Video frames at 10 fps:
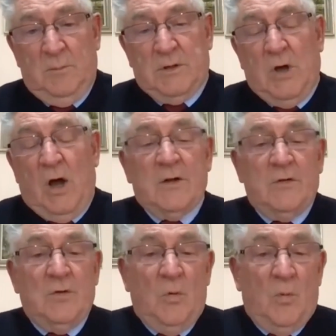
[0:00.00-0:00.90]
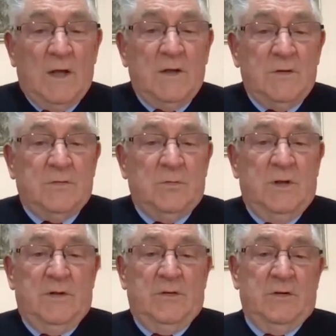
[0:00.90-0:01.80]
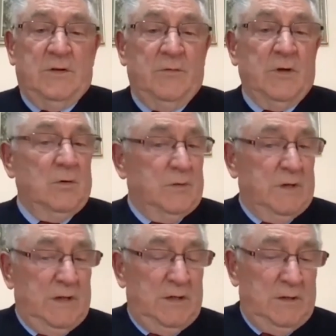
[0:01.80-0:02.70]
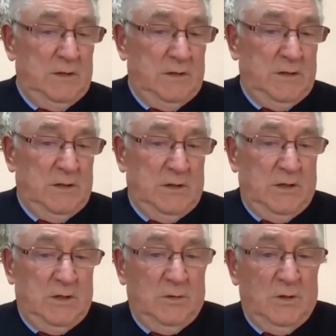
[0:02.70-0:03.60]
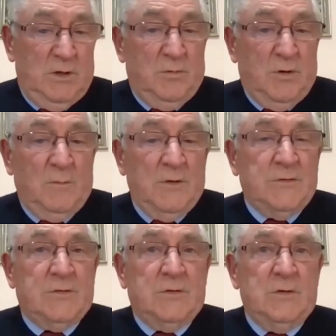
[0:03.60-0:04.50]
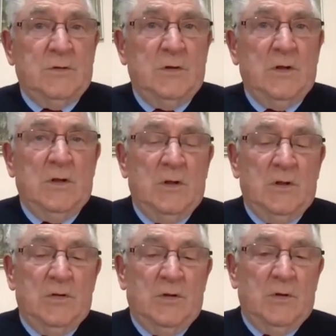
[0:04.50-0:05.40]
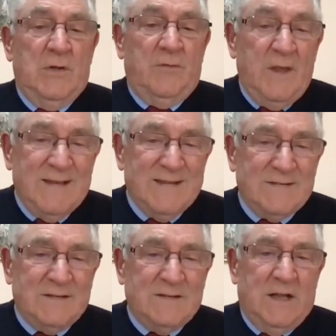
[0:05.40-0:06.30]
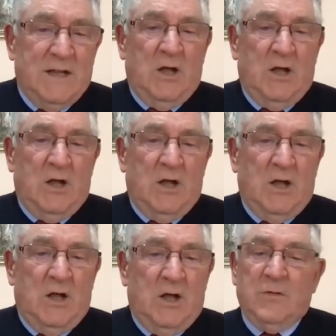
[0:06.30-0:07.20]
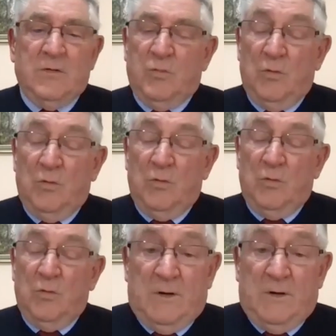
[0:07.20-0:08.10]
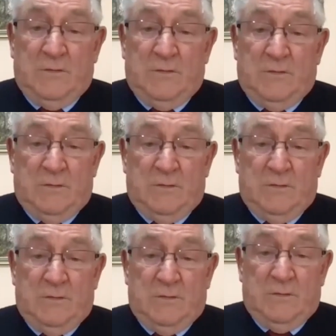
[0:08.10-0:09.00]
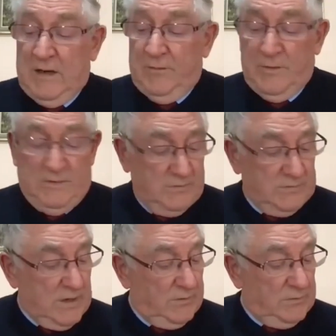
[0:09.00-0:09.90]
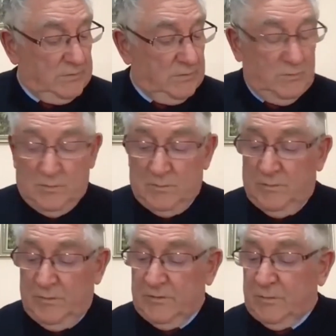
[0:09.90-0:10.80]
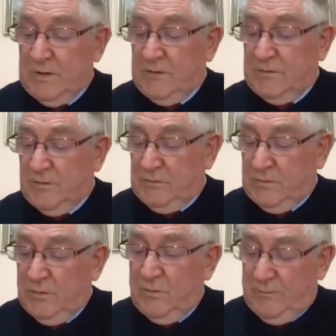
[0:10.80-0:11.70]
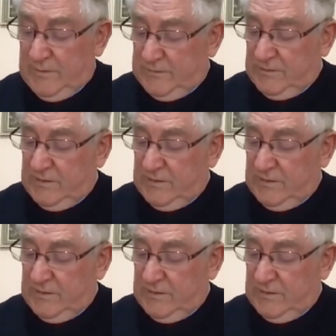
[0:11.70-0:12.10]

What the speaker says: But God is always, where there's a difficulty, promise that if he is in our life, things will be different. And if we just go to verse 22 of this